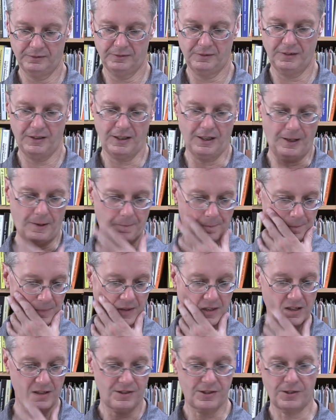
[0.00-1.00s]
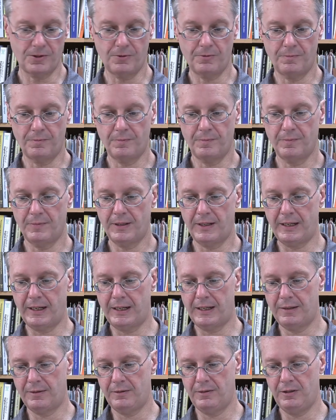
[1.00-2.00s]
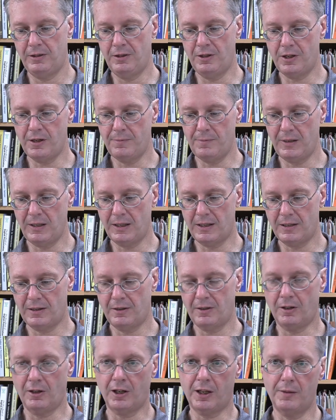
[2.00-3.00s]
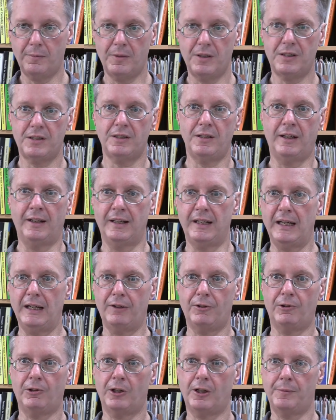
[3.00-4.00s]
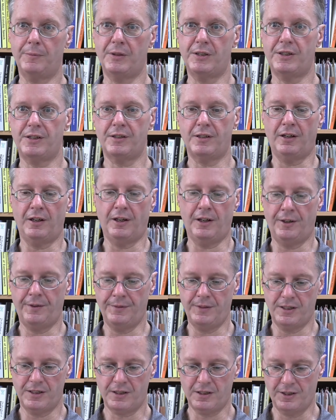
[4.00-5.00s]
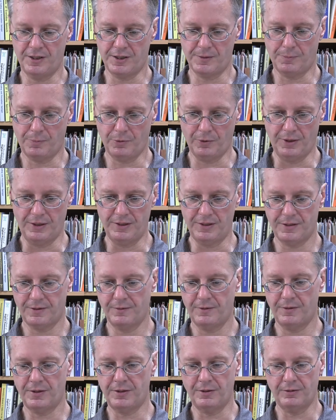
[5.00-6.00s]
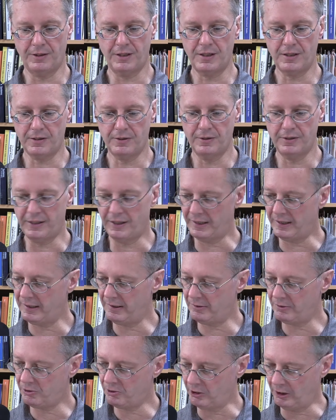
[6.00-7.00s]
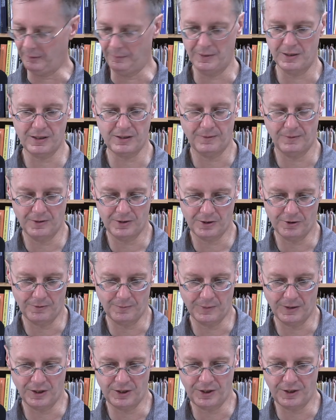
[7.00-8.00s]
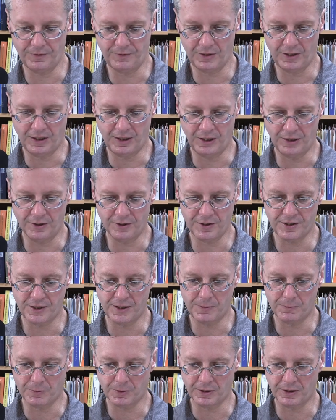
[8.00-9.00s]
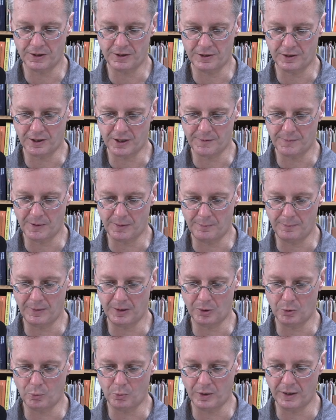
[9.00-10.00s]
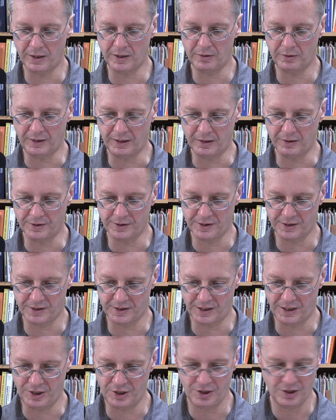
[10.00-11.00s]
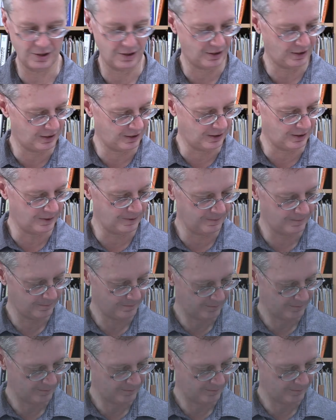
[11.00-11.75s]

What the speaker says: Okay, so you can make arguments and counter-arguments on these kinds of points. So let's look at counter-arguments. So I'm going to shift gears and we're going to talk about marijuana legalization again.